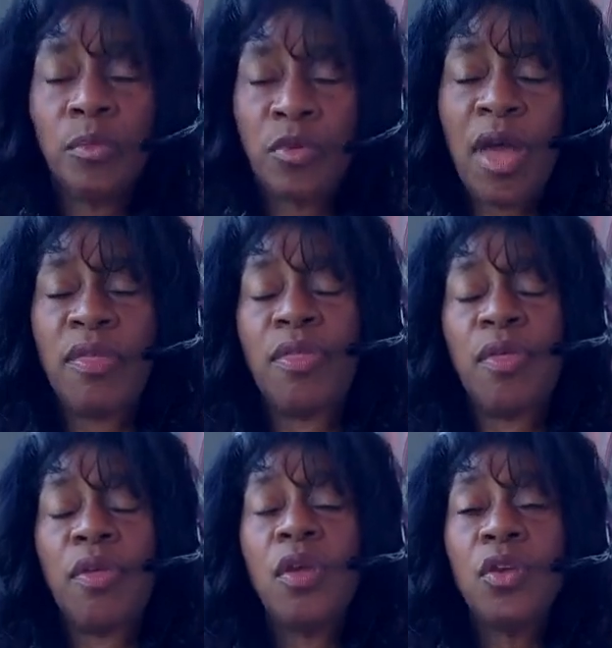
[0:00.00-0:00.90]

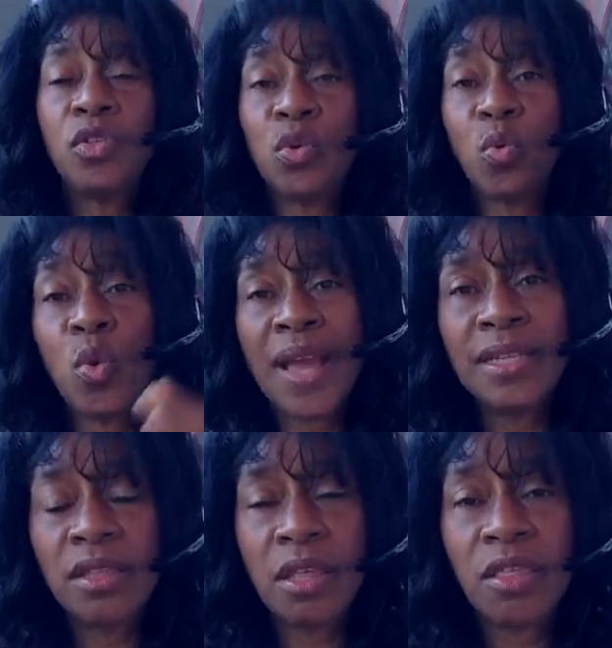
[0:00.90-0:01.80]
breath,
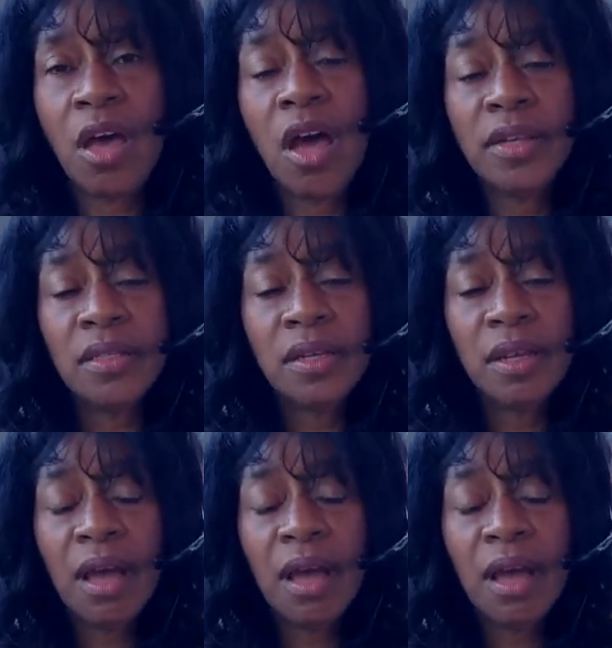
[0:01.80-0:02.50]
direct at the thought.